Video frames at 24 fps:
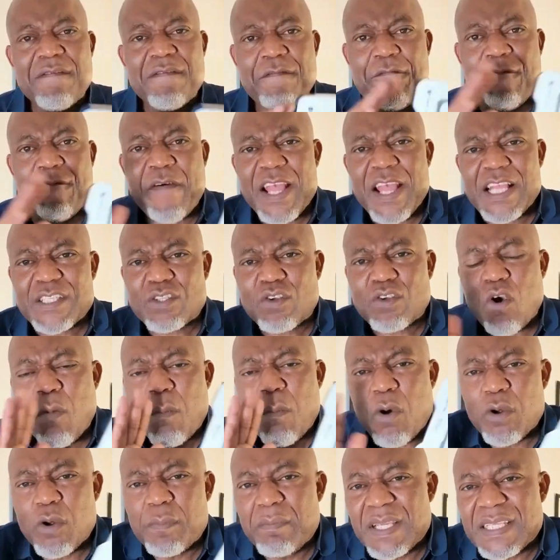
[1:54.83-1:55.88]
first
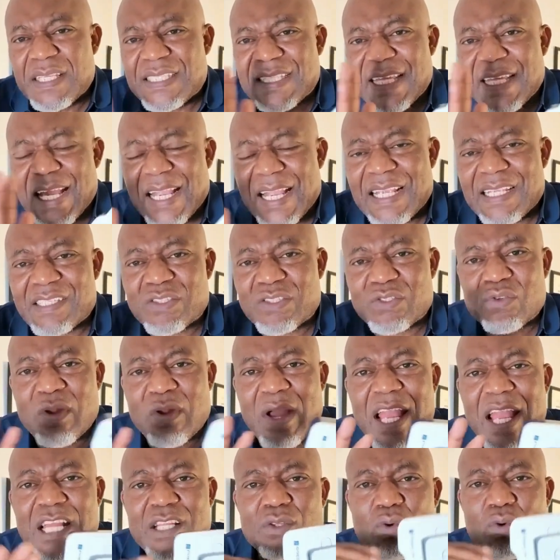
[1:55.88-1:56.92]
common mistake is
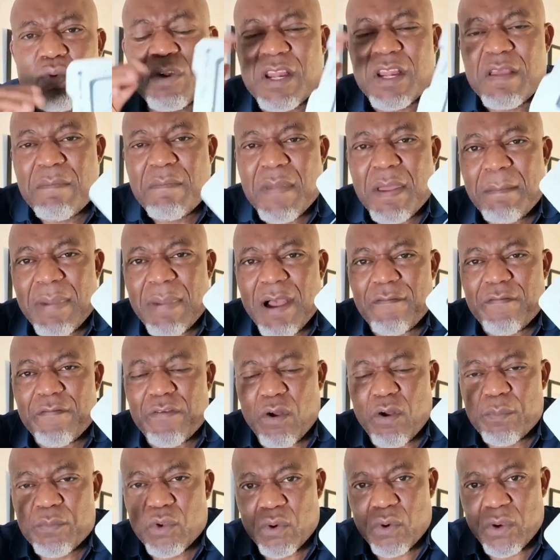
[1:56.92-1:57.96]
trying to remember
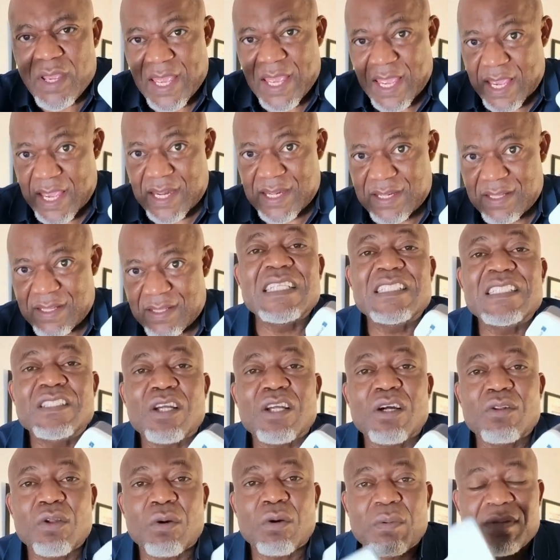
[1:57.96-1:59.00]
from your head
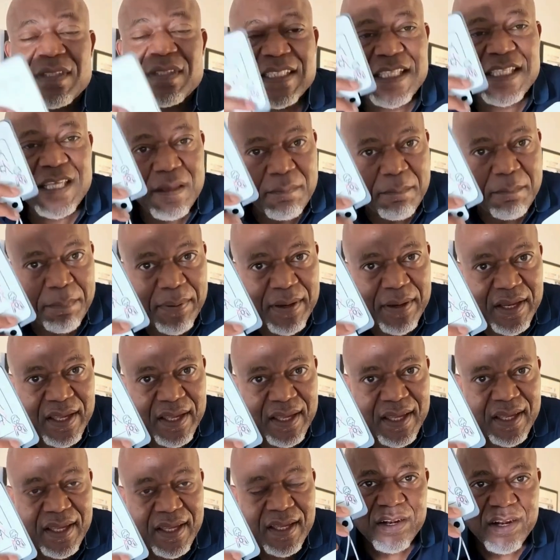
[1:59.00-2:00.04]
instead of
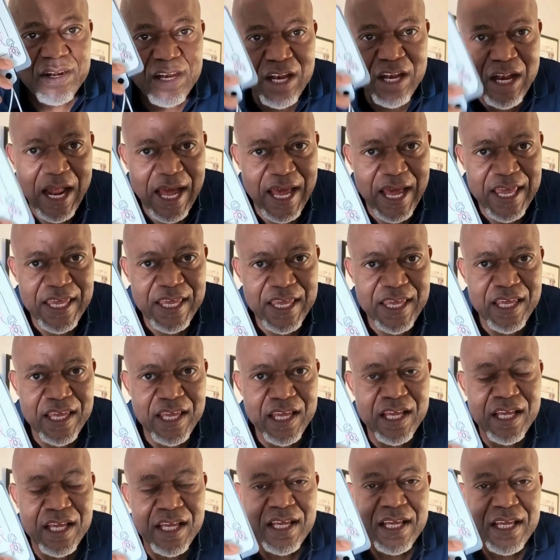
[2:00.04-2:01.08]
simply
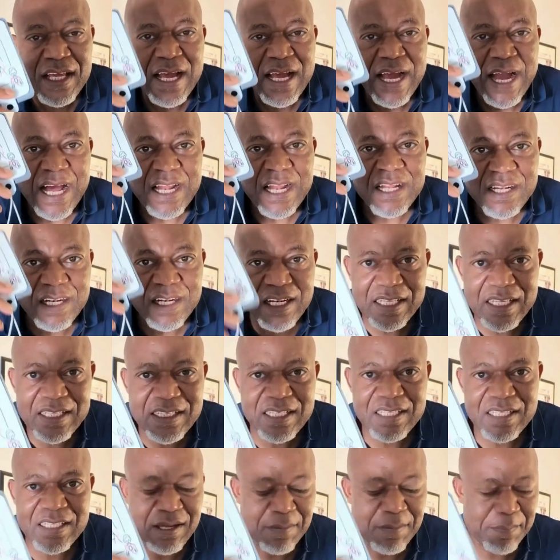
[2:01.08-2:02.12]
relying and
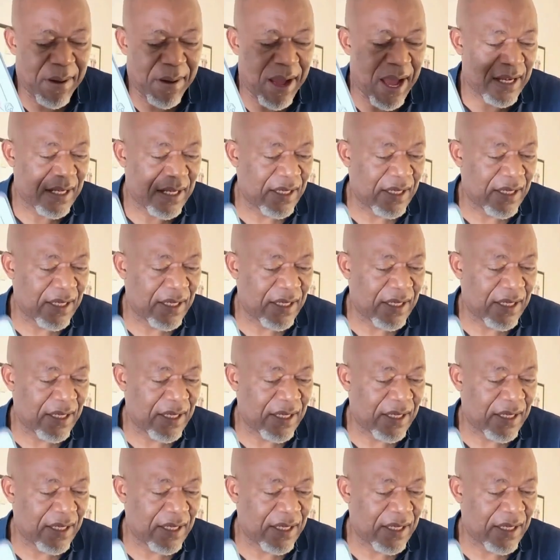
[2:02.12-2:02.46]
reading the part.